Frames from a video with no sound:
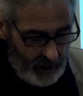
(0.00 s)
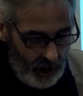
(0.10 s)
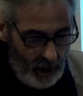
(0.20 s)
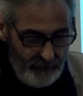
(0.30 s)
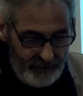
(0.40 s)

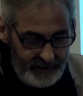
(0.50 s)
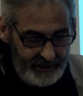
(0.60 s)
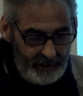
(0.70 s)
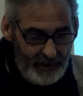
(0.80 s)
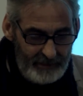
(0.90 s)
Ovid,
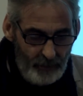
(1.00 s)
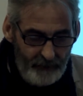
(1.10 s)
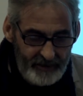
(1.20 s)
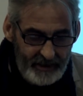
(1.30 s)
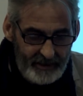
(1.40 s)
in the
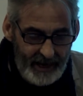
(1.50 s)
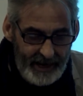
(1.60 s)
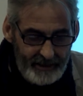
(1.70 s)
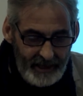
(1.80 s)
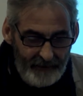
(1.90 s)
Metamorphoses,
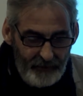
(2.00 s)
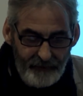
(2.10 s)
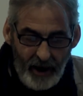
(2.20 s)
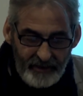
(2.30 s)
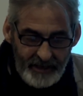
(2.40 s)
states that after
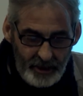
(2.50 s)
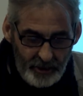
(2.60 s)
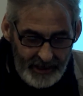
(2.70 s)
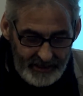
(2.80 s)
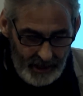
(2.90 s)
5
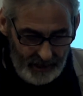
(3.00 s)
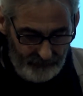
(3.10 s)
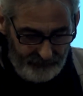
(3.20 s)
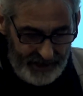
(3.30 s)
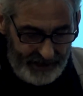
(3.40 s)
centuries, the
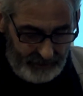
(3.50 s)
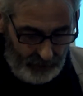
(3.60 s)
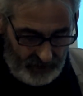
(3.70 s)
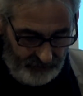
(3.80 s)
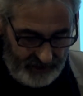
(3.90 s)
phoenix
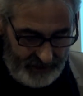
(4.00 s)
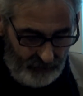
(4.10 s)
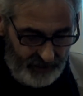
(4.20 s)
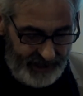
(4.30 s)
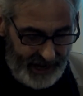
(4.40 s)
builds for
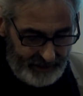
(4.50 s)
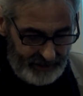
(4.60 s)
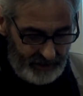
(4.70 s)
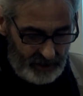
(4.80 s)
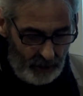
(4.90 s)
itself a nest
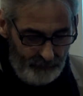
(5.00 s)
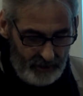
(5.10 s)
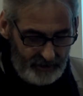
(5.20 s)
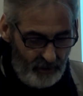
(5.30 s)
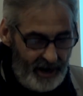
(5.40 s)
in the
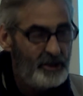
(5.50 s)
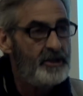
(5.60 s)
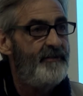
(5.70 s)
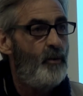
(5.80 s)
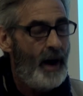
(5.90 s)
topmost
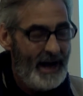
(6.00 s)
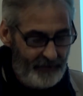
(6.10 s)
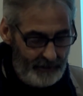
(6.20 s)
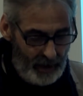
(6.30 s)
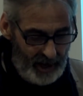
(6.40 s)
branches of a
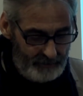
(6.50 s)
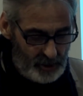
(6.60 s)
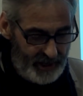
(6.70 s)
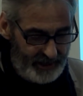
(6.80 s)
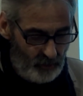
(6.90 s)
waving palm
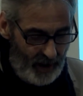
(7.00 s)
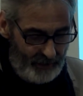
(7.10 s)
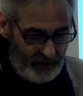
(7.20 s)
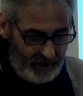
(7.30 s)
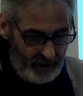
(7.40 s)
tree in
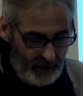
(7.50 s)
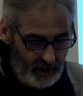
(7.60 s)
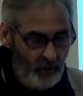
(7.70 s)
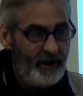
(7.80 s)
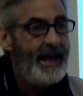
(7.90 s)
Arabia,
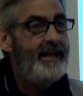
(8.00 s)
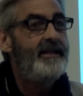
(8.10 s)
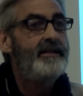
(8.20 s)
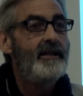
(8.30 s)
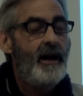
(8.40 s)
where it ends
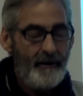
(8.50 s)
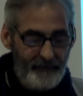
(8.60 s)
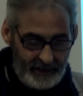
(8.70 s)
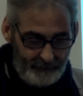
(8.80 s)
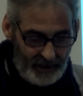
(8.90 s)
its life
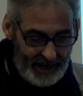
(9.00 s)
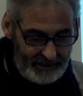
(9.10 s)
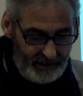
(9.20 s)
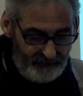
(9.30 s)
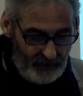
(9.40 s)
in a
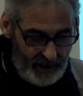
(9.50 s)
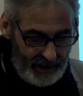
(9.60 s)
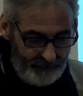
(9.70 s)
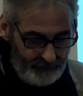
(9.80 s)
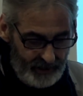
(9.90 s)
blazing
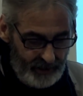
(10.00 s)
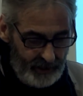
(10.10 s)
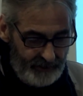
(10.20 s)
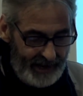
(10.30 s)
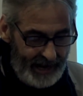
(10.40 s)
fire.
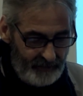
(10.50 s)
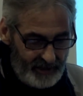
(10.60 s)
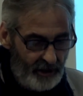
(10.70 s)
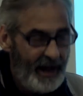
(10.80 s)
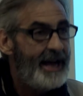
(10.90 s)
Then out of its
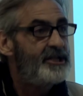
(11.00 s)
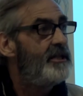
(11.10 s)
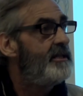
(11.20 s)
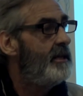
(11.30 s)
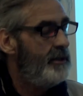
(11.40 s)
own
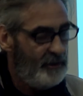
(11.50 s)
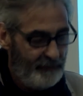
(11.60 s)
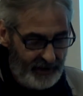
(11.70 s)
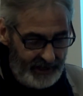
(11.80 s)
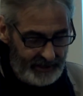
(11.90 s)
ashes, a new
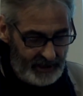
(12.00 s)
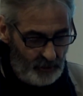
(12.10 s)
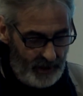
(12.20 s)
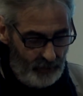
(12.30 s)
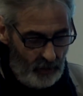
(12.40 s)
phoenix is
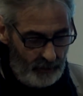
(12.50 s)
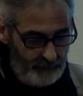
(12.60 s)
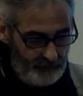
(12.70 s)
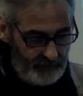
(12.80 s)
reborn.